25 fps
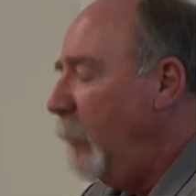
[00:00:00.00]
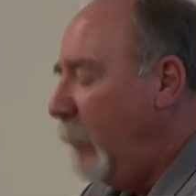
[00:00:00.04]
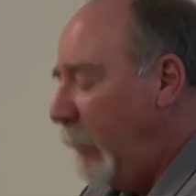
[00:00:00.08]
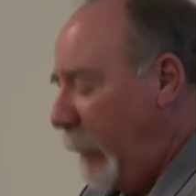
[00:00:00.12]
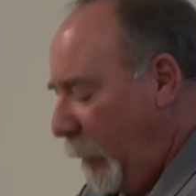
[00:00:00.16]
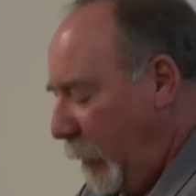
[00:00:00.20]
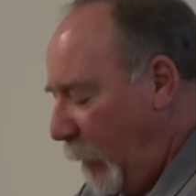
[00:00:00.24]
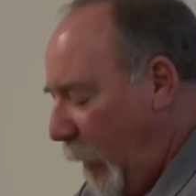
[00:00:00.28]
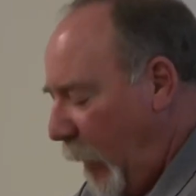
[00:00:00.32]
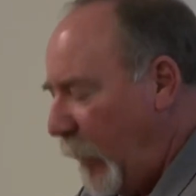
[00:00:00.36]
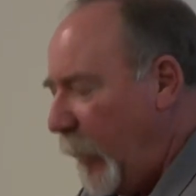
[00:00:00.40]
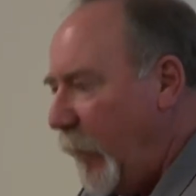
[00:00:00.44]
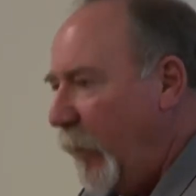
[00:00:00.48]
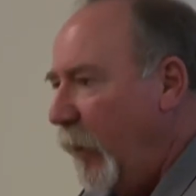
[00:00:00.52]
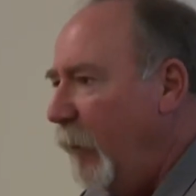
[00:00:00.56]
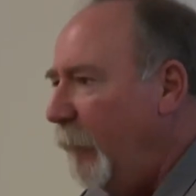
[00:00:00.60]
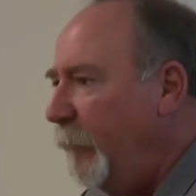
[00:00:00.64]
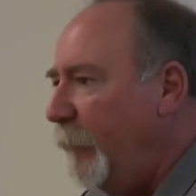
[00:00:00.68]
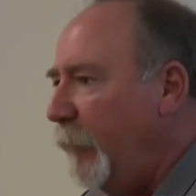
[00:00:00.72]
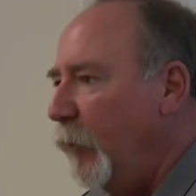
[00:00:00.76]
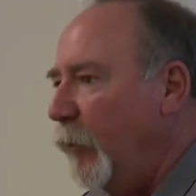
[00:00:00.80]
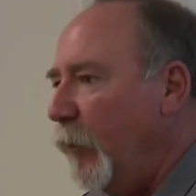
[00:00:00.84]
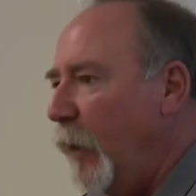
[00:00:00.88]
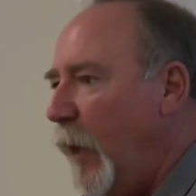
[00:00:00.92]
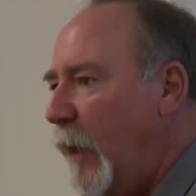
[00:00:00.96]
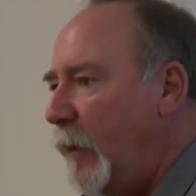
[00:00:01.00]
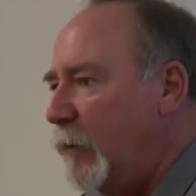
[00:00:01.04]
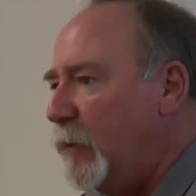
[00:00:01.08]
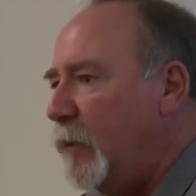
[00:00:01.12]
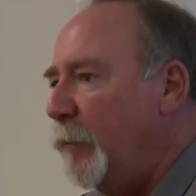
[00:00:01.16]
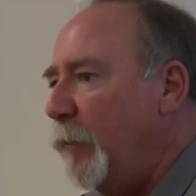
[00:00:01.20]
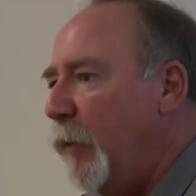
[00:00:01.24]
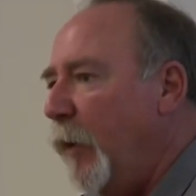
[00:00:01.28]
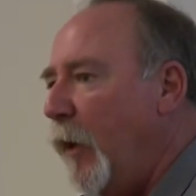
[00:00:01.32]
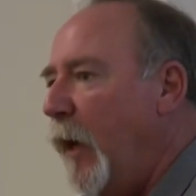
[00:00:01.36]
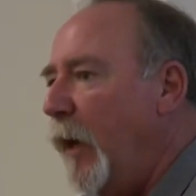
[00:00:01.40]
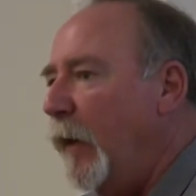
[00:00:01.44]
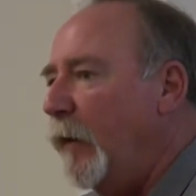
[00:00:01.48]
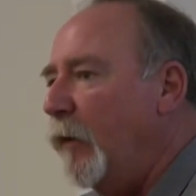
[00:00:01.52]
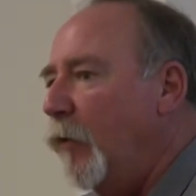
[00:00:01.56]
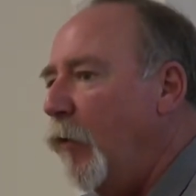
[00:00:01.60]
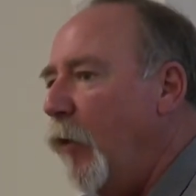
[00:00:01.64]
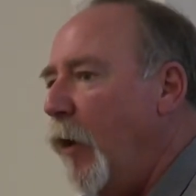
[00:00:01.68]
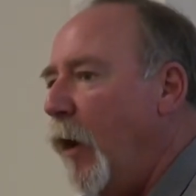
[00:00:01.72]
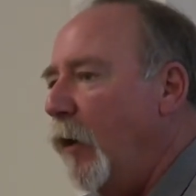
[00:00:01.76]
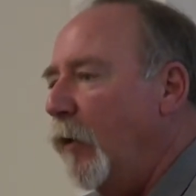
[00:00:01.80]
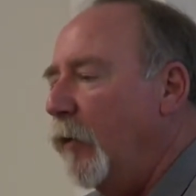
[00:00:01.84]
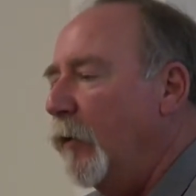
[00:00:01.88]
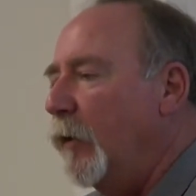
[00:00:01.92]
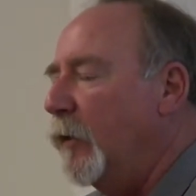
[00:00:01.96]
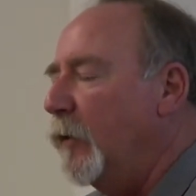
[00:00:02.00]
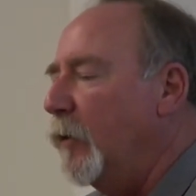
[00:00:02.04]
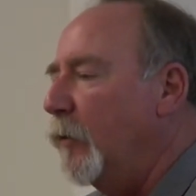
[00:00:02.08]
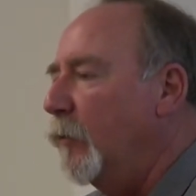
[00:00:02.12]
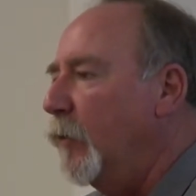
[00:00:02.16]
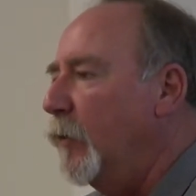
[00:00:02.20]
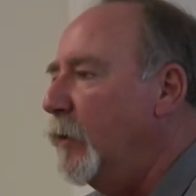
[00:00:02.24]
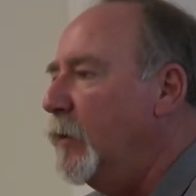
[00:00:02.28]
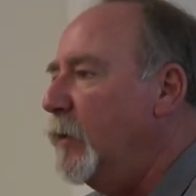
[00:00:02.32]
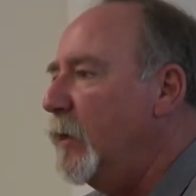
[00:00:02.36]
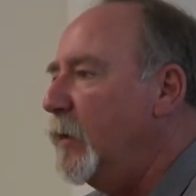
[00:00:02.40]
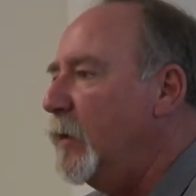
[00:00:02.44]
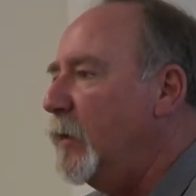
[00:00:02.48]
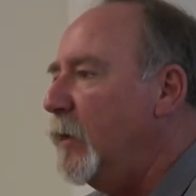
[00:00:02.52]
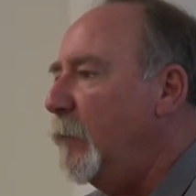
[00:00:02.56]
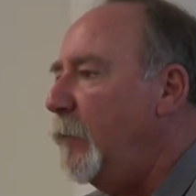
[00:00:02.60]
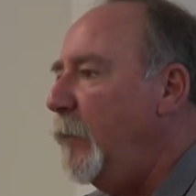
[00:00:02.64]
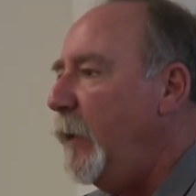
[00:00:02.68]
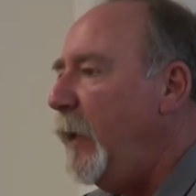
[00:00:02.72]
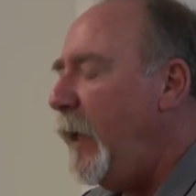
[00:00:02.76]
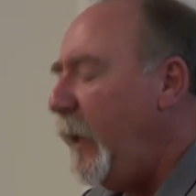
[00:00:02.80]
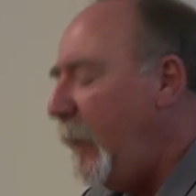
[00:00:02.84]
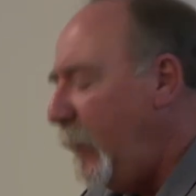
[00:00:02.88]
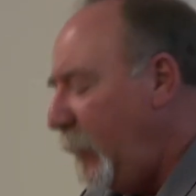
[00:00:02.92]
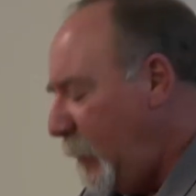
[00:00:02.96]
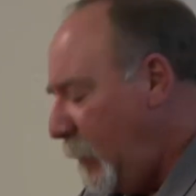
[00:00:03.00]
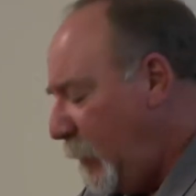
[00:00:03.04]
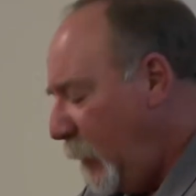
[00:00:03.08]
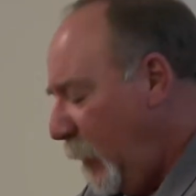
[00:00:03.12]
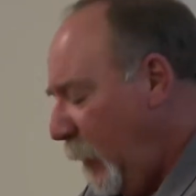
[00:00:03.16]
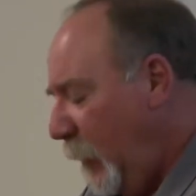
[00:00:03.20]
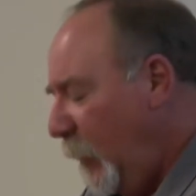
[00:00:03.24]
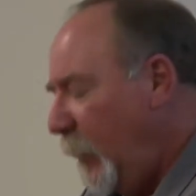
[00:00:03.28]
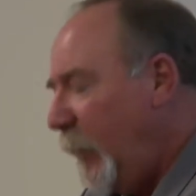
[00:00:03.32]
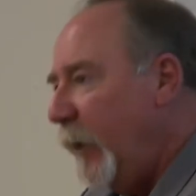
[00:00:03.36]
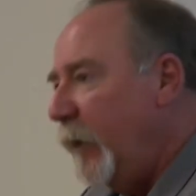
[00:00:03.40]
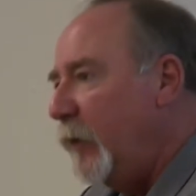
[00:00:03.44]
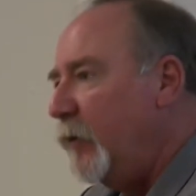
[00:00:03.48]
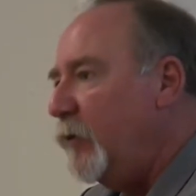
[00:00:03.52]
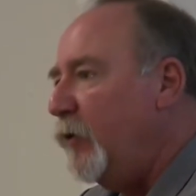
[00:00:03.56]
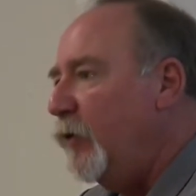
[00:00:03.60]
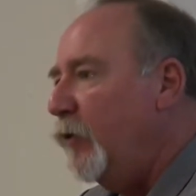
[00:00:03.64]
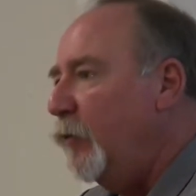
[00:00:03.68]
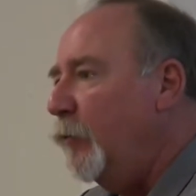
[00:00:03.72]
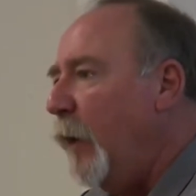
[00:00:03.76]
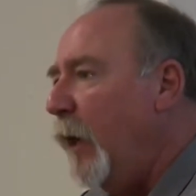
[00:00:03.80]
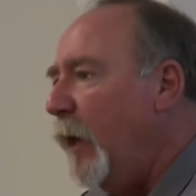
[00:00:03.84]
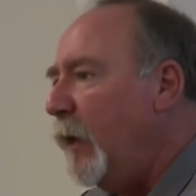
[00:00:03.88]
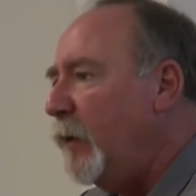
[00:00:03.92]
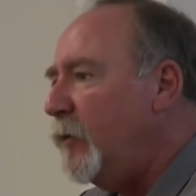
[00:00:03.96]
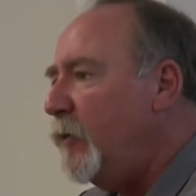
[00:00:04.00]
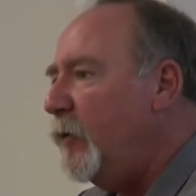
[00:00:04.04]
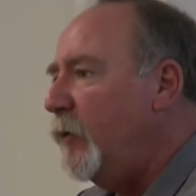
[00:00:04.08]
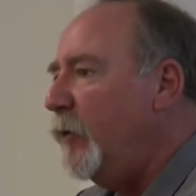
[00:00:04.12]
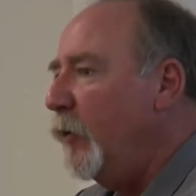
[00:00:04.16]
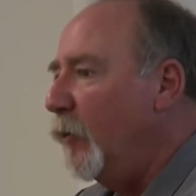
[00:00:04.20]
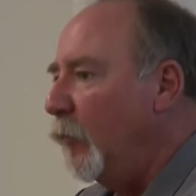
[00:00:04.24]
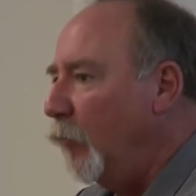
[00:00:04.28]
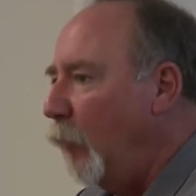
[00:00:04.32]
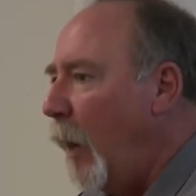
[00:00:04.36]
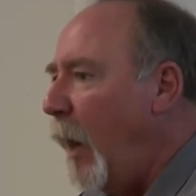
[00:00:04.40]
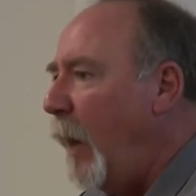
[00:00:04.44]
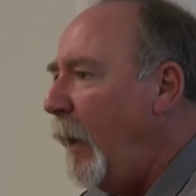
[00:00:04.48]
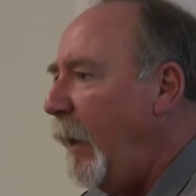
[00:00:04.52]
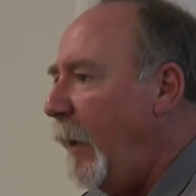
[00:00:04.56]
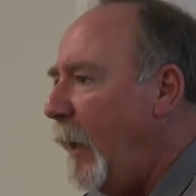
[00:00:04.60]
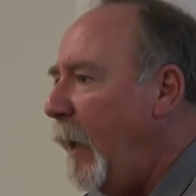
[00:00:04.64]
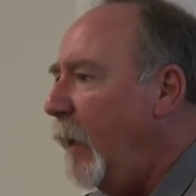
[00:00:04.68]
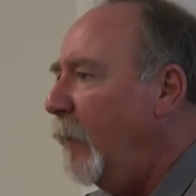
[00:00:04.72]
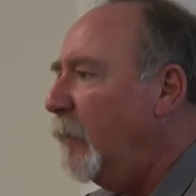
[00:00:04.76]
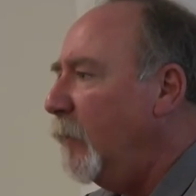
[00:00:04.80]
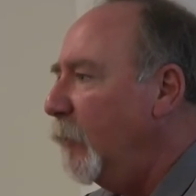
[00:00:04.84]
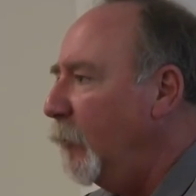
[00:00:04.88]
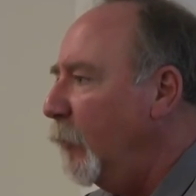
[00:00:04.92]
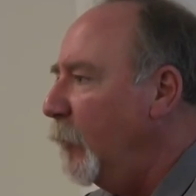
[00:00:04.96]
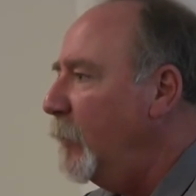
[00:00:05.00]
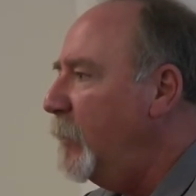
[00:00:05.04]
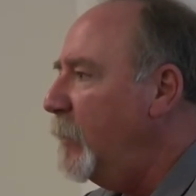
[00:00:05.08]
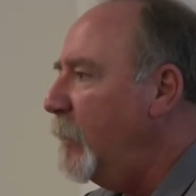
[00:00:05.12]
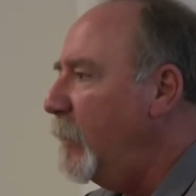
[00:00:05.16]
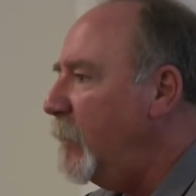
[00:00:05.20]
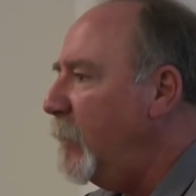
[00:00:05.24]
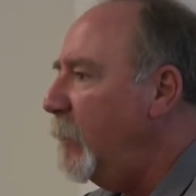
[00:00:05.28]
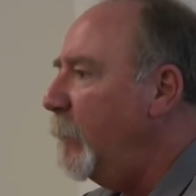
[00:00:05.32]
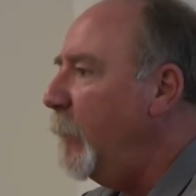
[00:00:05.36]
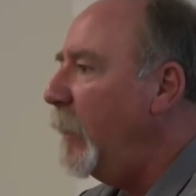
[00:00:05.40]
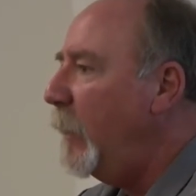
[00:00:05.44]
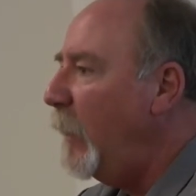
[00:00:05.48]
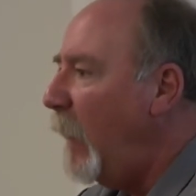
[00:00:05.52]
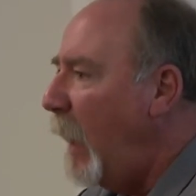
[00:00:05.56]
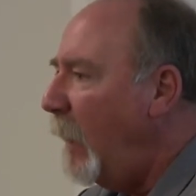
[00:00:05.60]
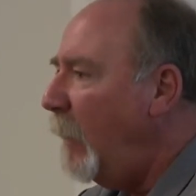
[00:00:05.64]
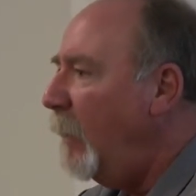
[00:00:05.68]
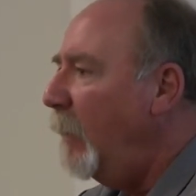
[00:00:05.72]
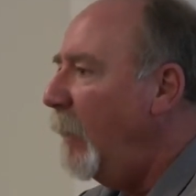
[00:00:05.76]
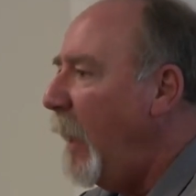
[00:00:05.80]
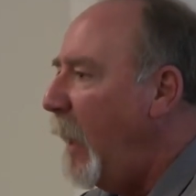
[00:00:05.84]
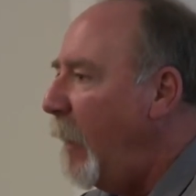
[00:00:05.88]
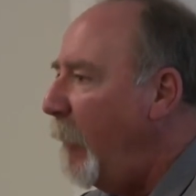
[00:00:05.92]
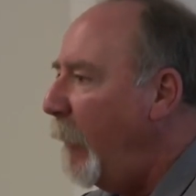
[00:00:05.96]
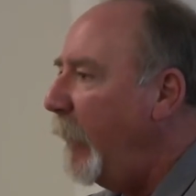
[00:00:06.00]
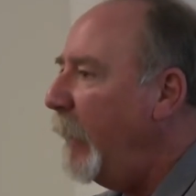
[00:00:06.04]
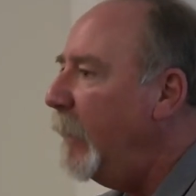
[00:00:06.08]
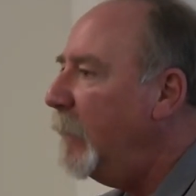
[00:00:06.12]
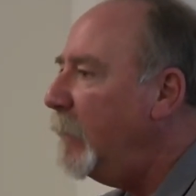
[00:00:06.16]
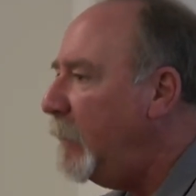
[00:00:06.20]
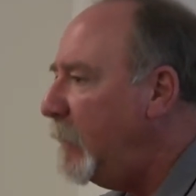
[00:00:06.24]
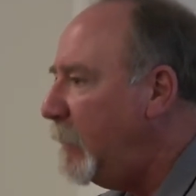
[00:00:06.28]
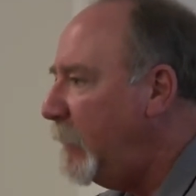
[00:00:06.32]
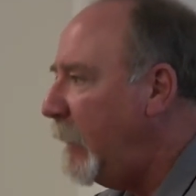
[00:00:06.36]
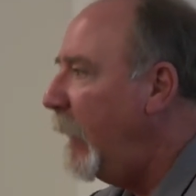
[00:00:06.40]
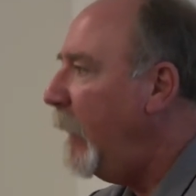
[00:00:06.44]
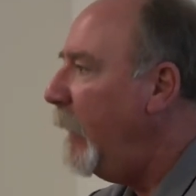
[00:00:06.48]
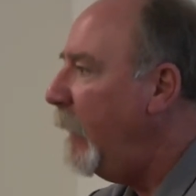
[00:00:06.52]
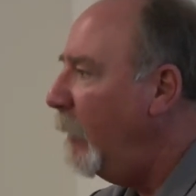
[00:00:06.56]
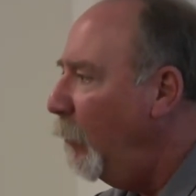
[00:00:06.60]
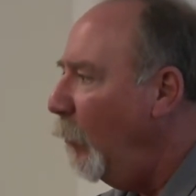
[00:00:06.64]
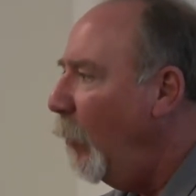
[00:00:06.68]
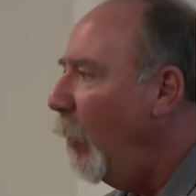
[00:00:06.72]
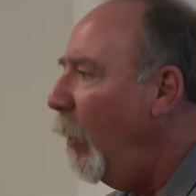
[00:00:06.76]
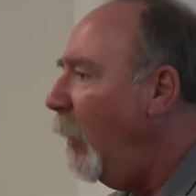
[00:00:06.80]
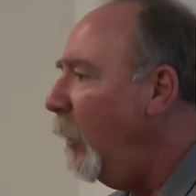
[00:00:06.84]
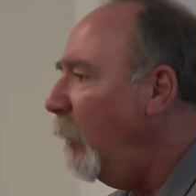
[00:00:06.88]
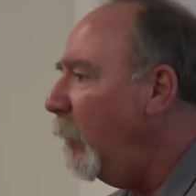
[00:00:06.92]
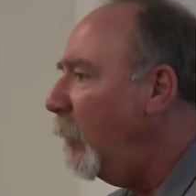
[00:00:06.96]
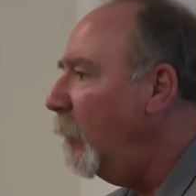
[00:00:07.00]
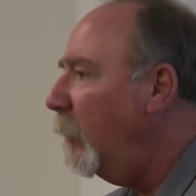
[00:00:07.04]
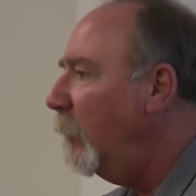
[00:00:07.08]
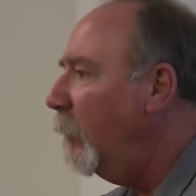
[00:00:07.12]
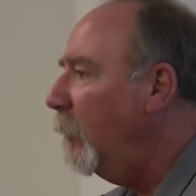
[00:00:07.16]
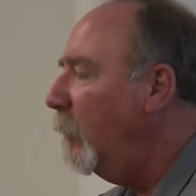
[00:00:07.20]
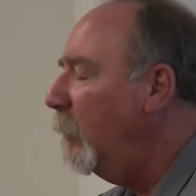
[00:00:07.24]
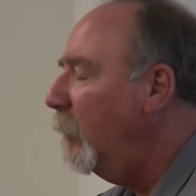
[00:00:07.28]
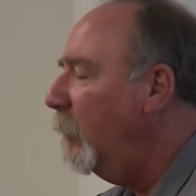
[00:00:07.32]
In not enough, you're not supplying the water that the root system needs. In too much, you're rotting out the root system and not allowing it to take in water.